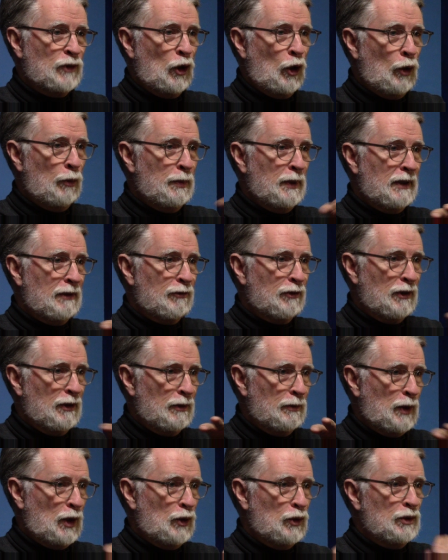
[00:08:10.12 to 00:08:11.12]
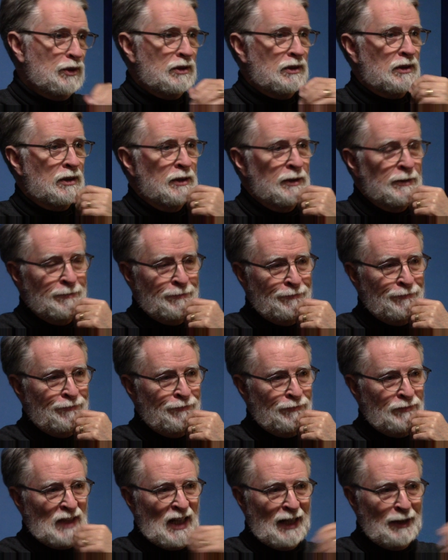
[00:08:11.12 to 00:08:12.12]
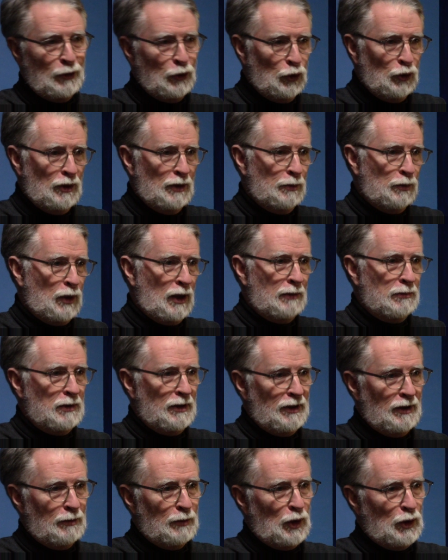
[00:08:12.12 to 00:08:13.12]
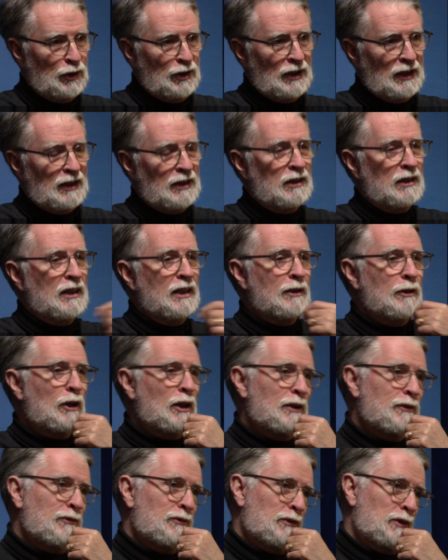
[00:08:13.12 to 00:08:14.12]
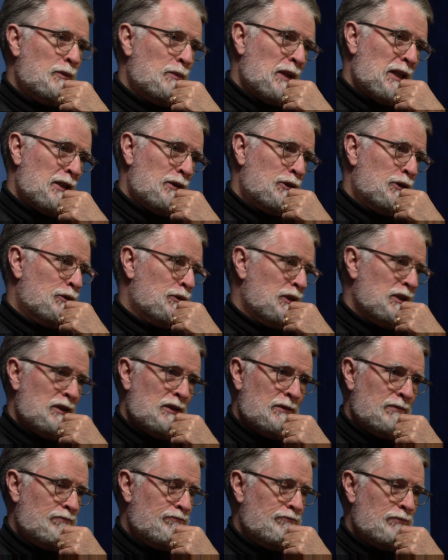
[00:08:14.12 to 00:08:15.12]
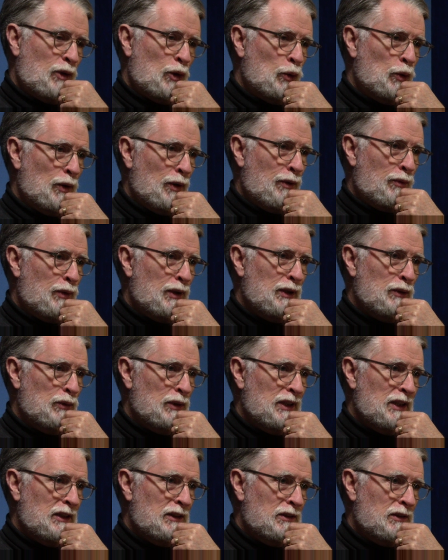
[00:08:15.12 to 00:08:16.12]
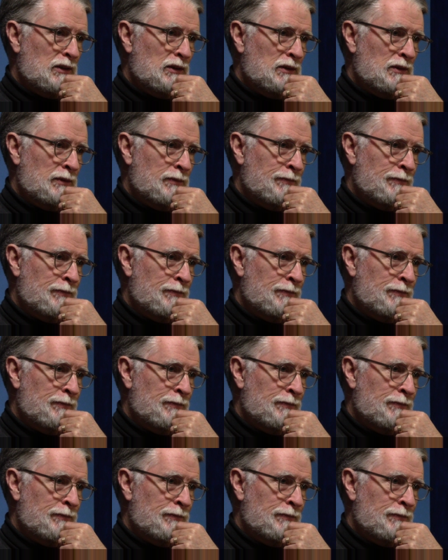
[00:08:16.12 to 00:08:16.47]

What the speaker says: hoping for the most. I knew that probably the most I could get off for mono was 2 or 3 weeks.